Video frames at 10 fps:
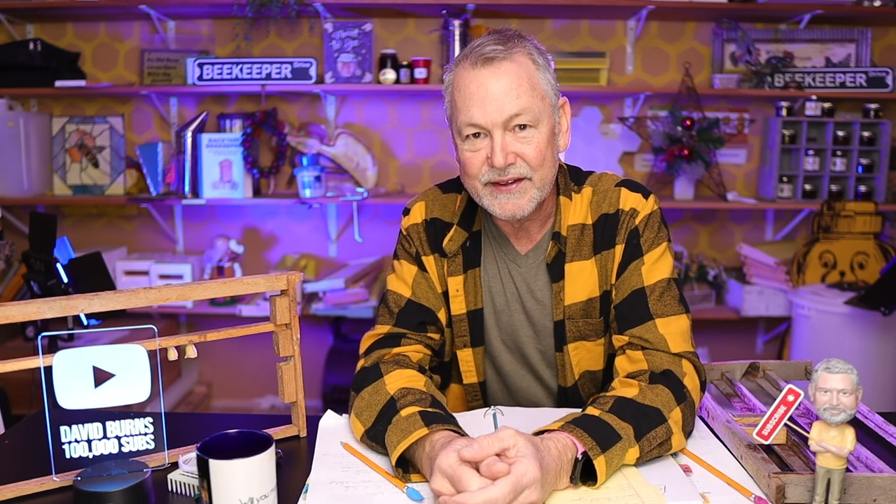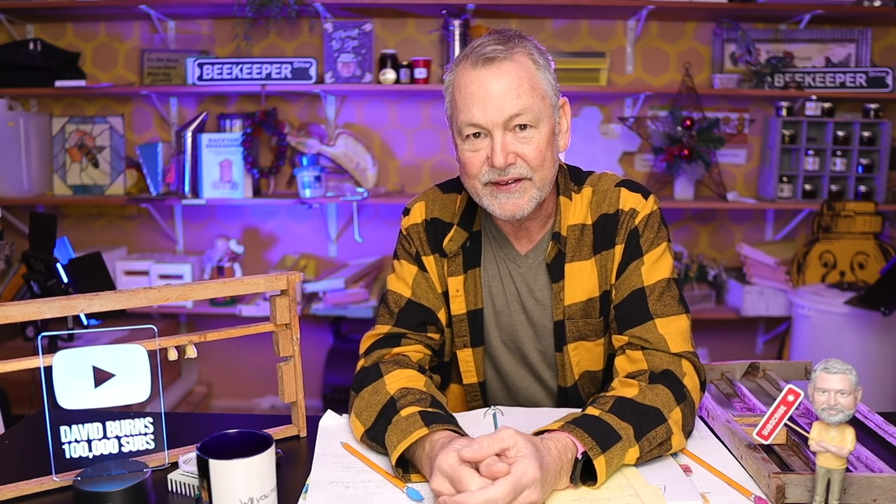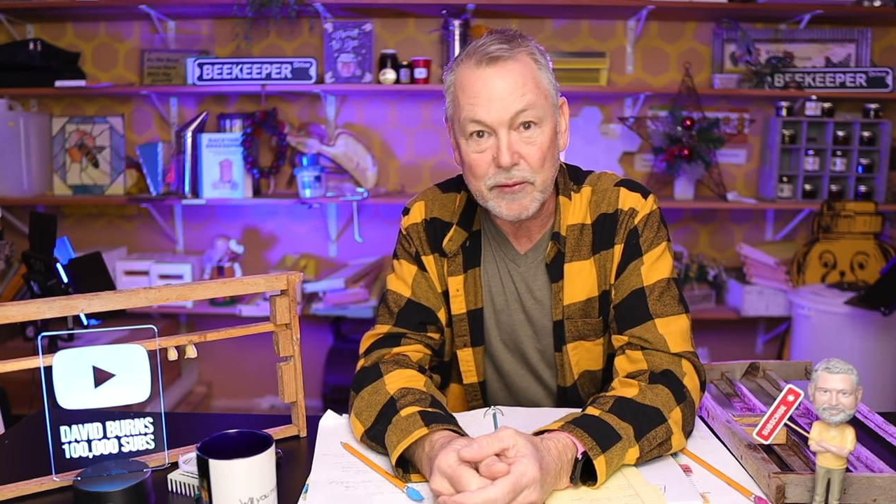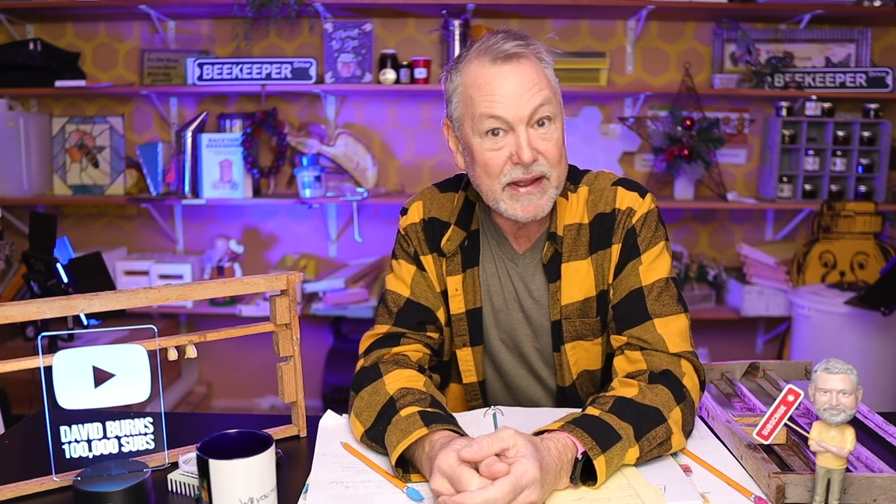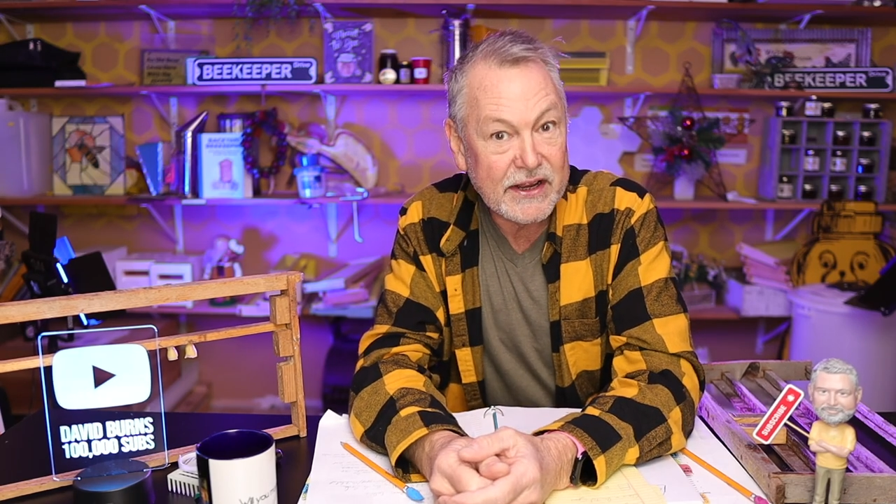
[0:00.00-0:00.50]

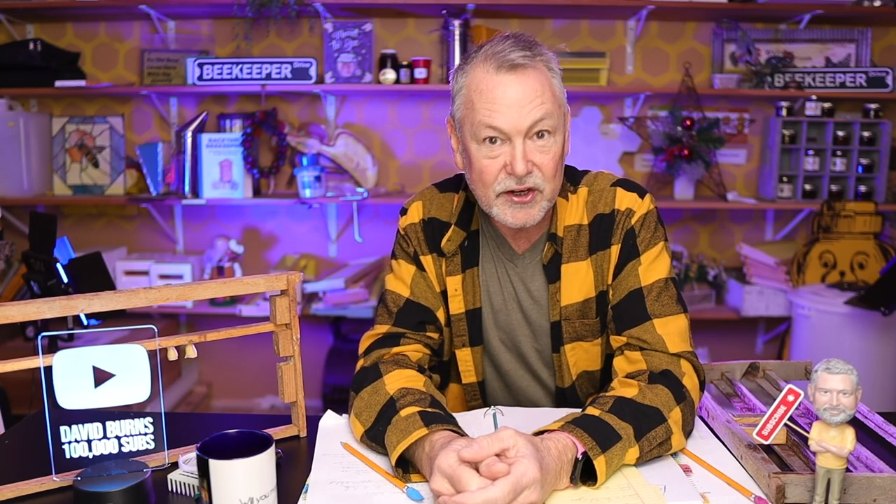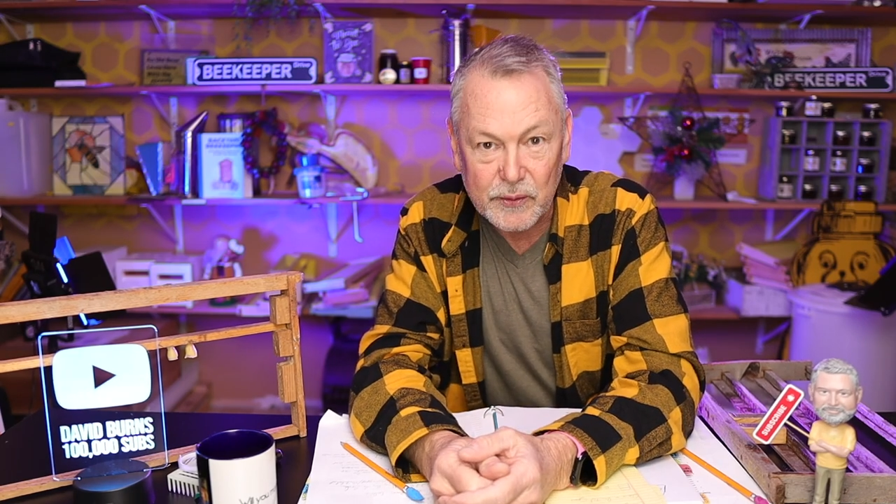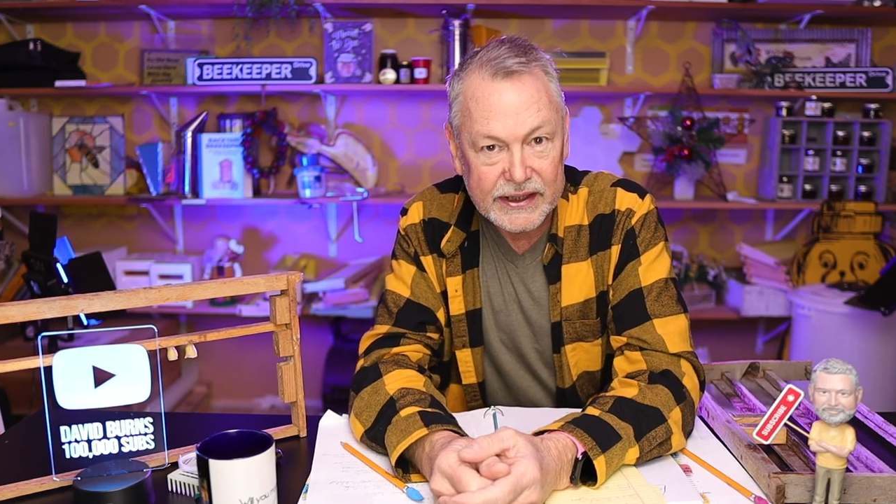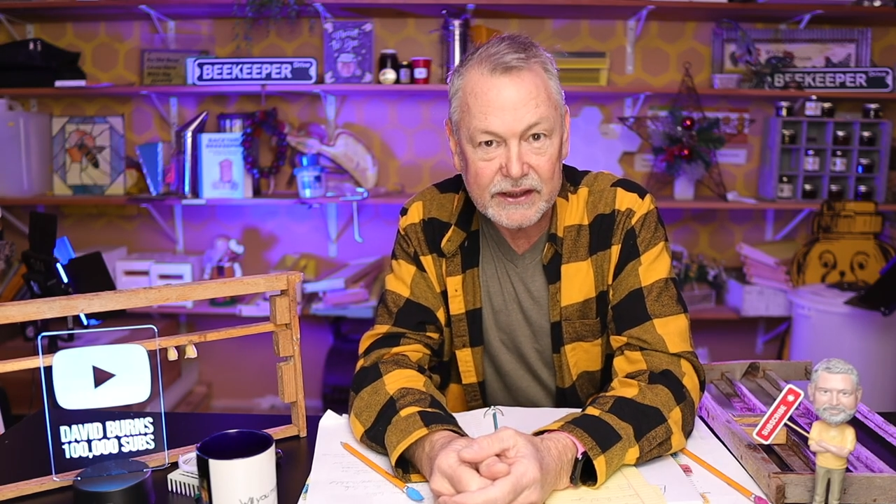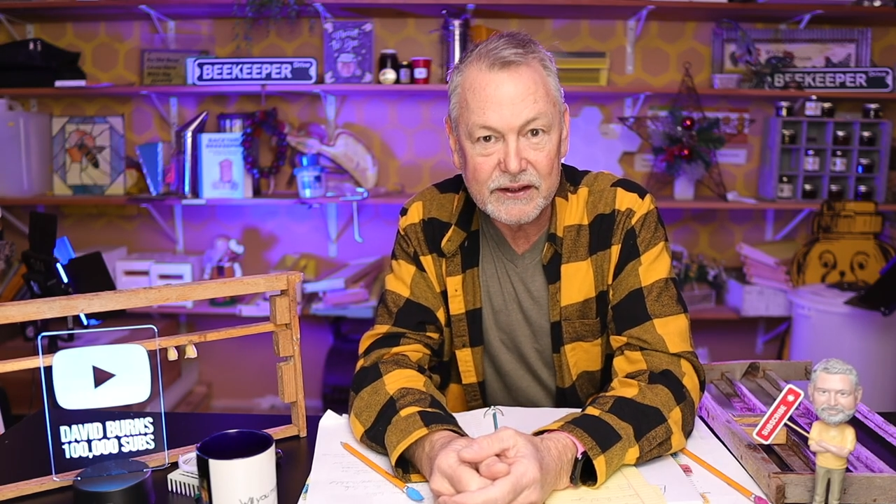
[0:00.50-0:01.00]
They'll make a
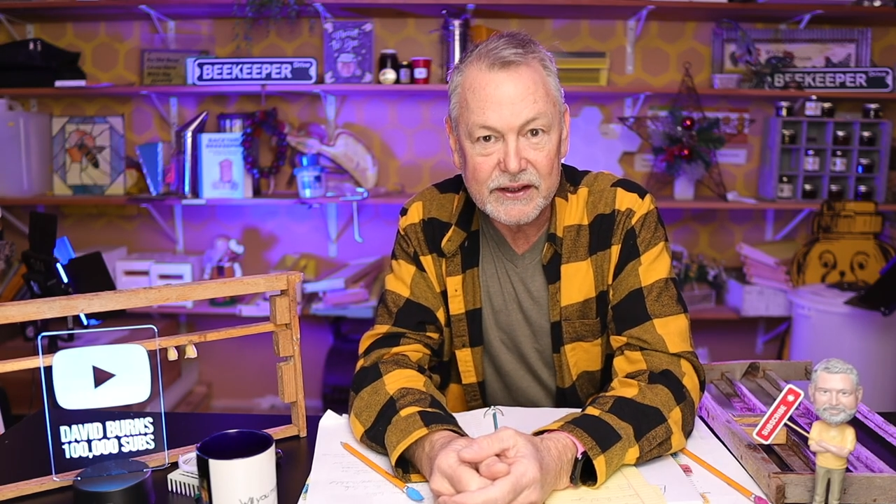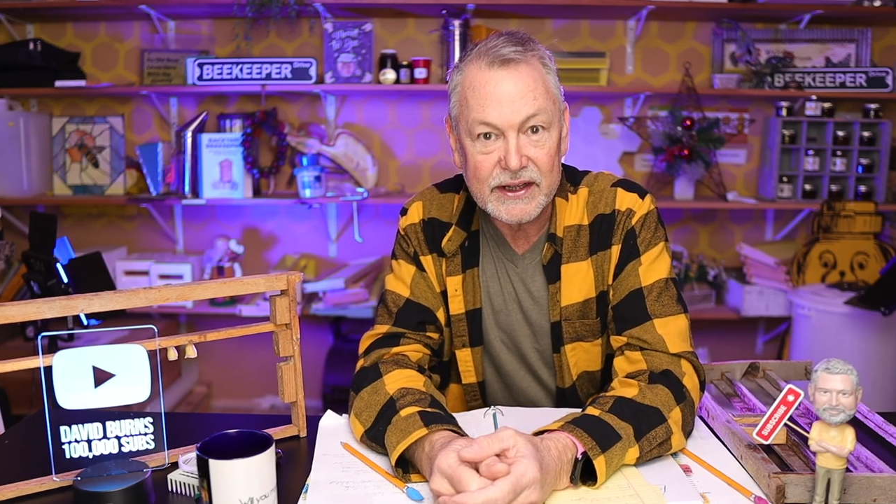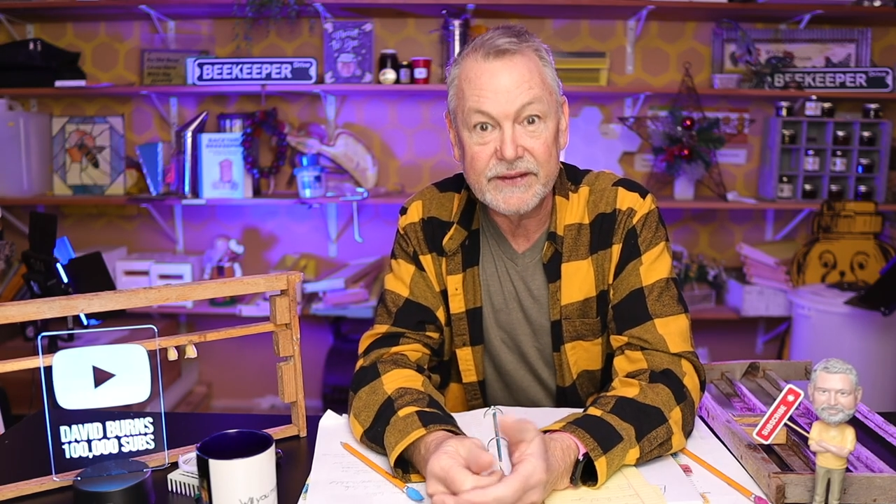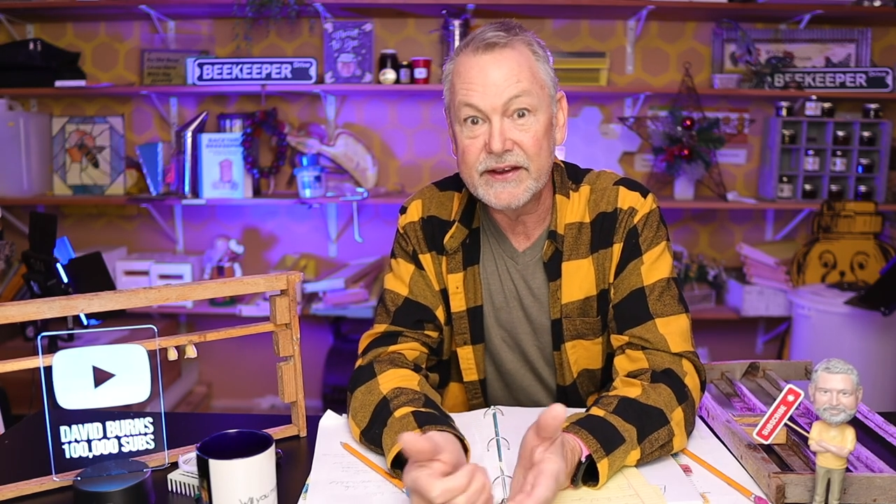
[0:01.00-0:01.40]
queen and